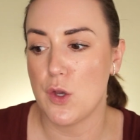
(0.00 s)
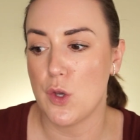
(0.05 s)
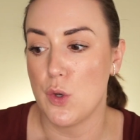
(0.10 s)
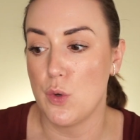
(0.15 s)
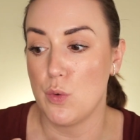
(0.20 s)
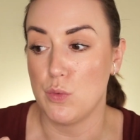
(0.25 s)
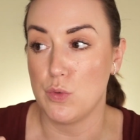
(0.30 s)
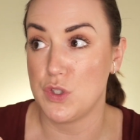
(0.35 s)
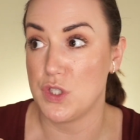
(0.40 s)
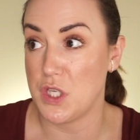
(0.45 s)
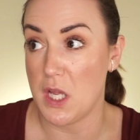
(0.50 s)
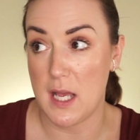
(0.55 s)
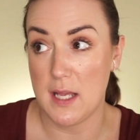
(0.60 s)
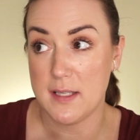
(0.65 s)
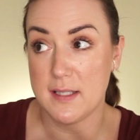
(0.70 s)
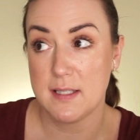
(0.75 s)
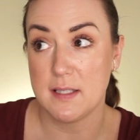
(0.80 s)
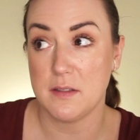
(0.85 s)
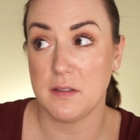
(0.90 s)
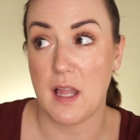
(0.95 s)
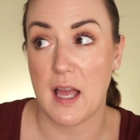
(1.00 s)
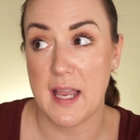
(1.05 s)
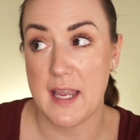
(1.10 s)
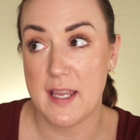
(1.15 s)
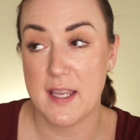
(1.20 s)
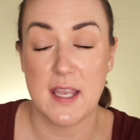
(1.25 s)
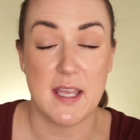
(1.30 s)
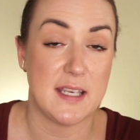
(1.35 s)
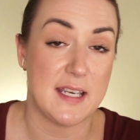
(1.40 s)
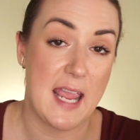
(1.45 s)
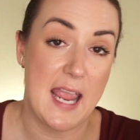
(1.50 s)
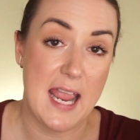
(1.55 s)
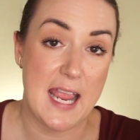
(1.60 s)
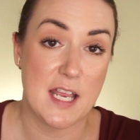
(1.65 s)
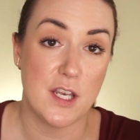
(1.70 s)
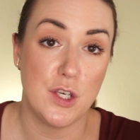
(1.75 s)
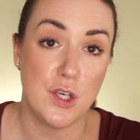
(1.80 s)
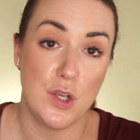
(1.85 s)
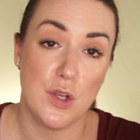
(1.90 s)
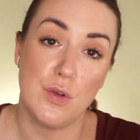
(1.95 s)
who does like and
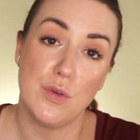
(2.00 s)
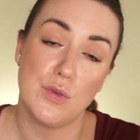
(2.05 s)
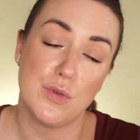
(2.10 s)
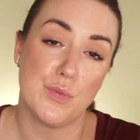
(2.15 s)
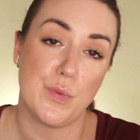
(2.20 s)
can use